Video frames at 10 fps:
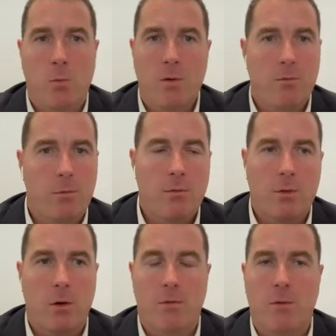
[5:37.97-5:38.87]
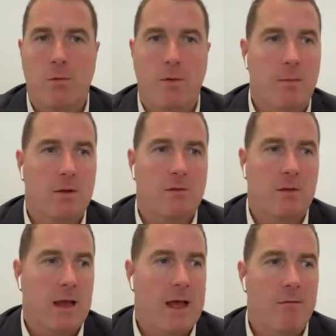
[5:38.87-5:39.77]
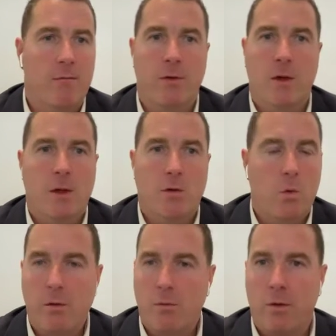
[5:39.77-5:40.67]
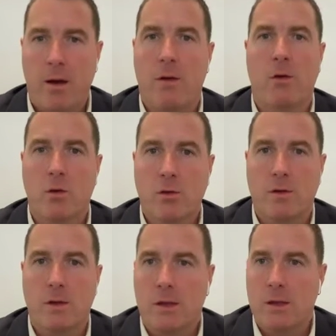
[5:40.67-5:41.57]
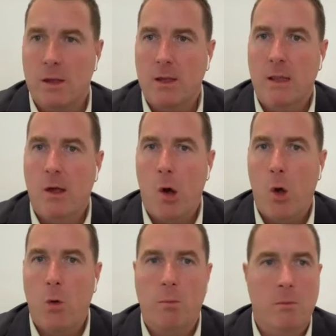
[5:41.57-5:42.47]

We've got a few families that have 24-hour nursing in their home.